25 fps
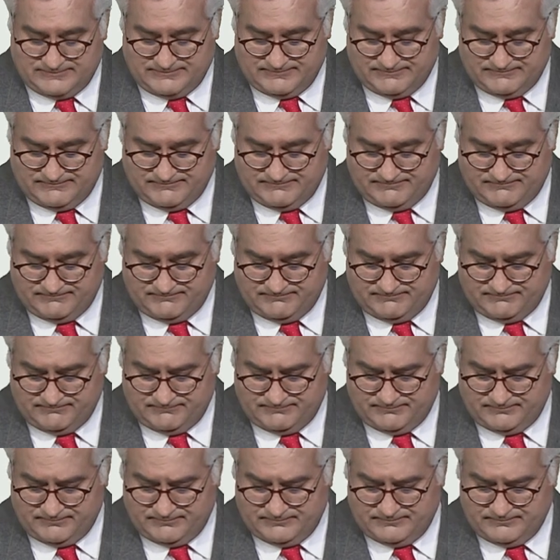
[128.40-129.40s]

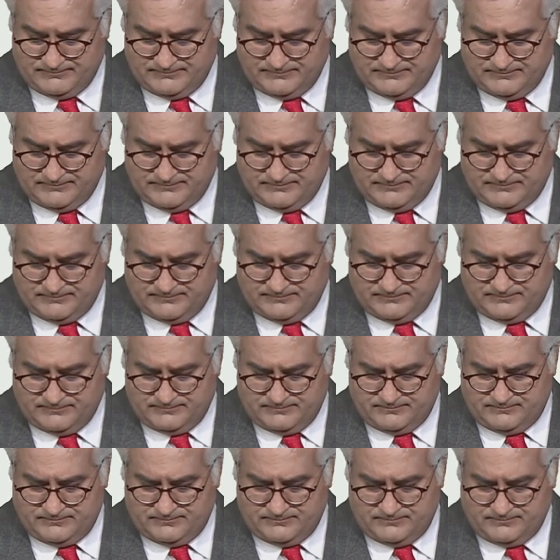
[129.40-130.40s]

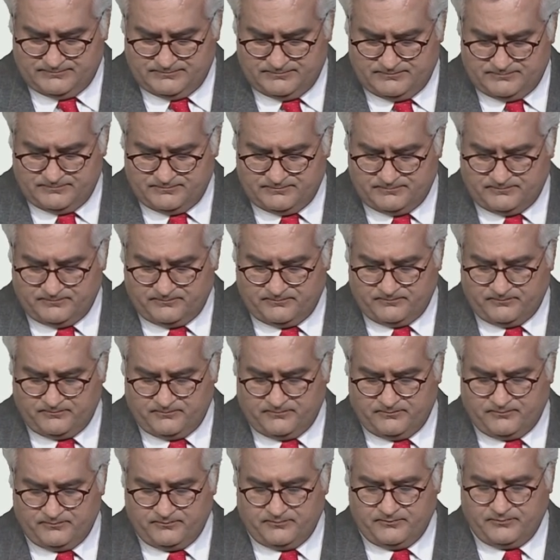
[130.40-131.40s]

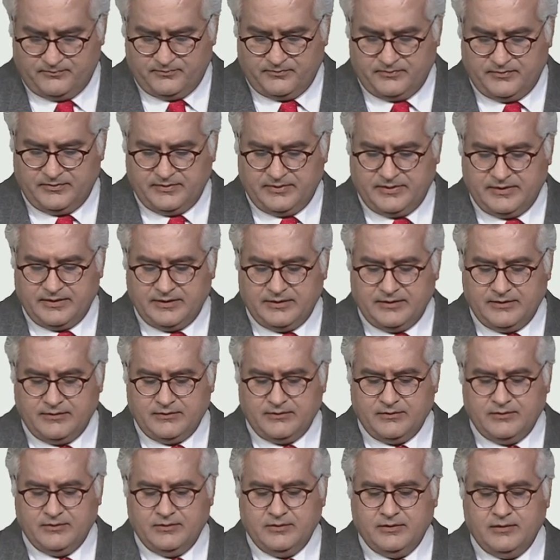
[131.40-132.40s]

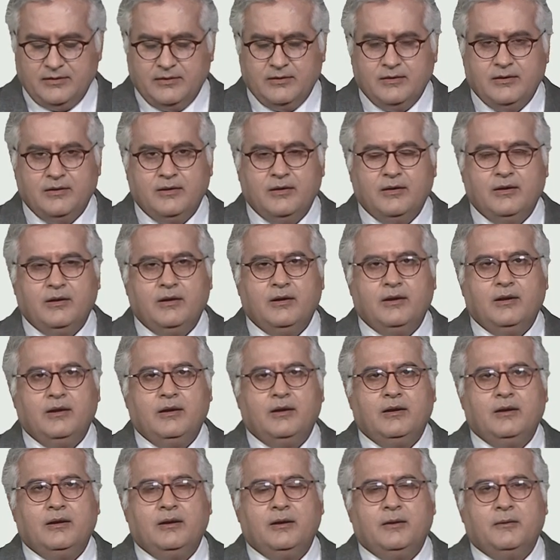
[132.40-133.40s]

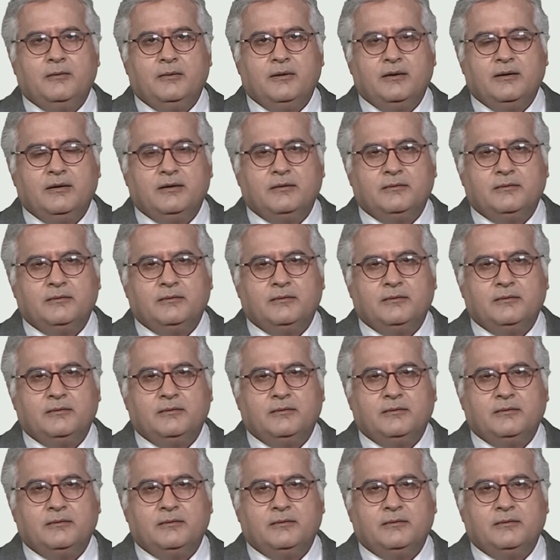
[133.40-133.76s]
[no speech]